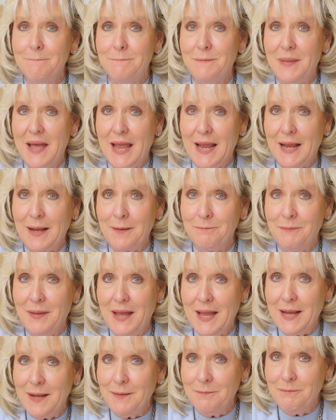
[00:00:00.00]
bang,
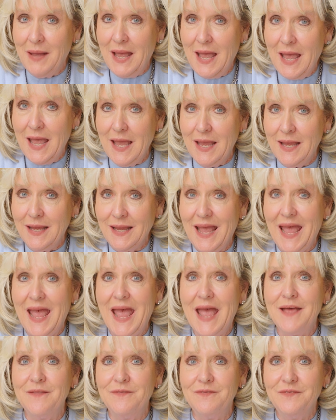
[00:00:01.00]
bang, bang,
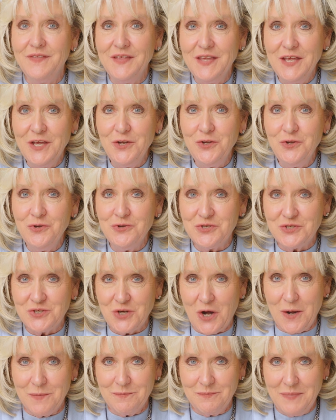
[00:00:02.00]
and then you
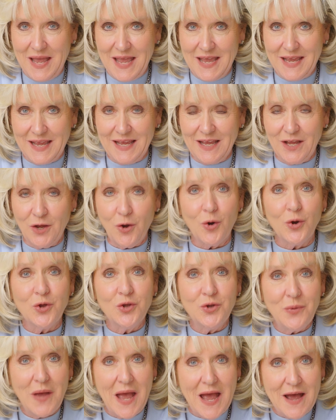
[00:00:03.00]
start banging or
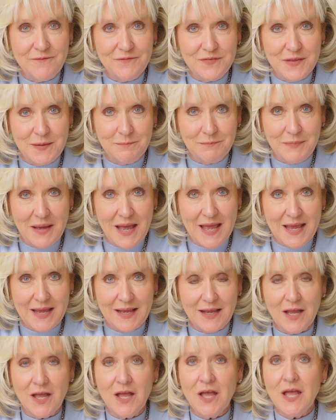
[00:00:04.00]
you have them
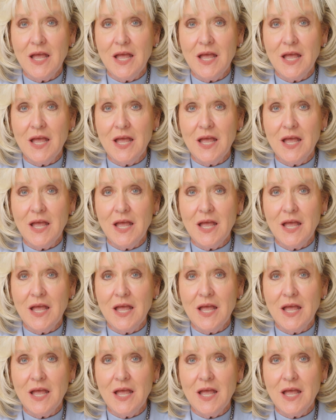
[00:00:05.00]
bang.